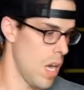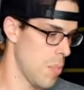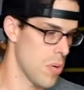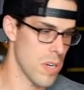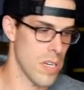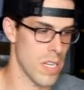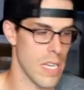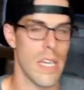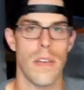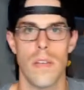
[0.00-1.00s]
I'll put it
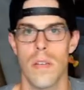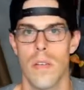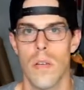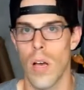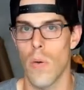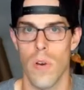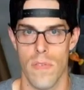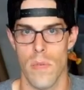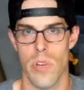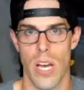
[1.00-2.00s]
in
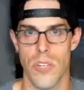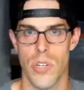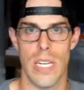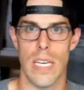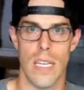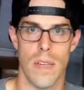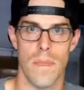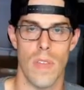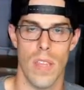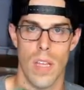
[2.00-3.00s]
whatever I'm rehydrating it
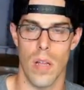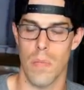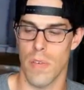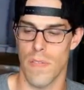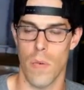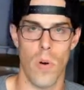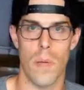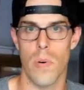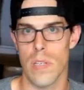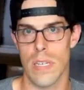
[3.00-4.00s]
in, and then if I want
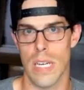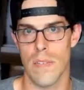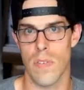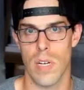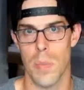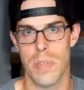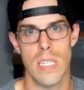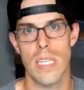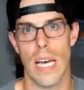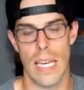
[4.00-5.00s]
to boil it again for a cup of
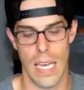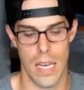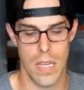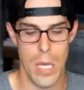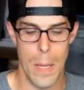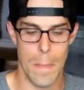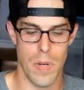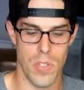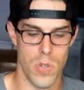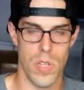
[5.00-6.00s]
tea, I can.
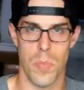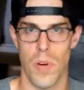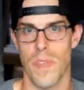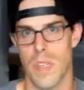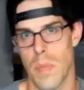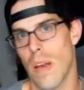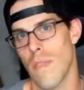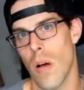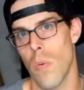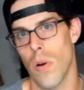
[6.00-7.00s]
But it's sort of the perfect amount
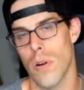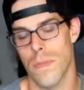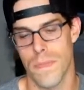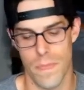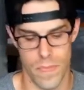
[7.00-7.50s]
of hot water.